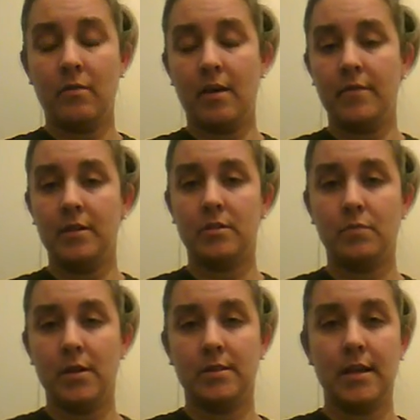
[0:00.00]
offense
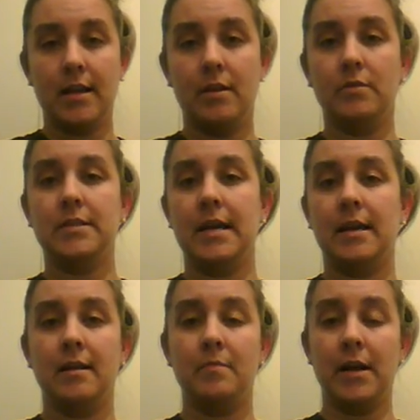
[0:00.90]
was that it was
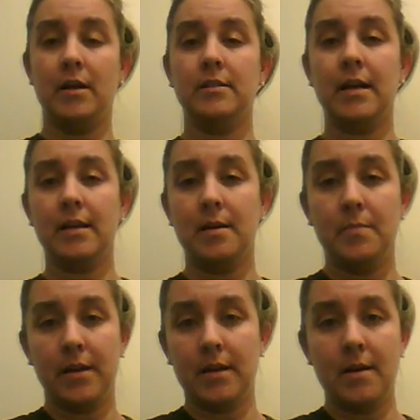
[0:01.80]
taken and parents had to come
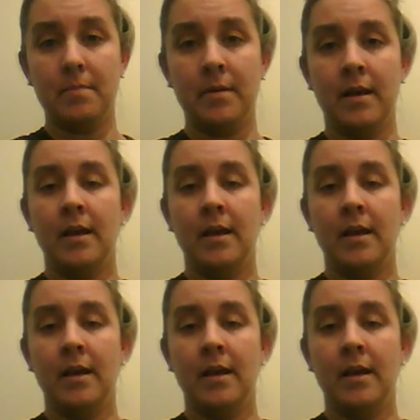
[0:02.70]
pick it up.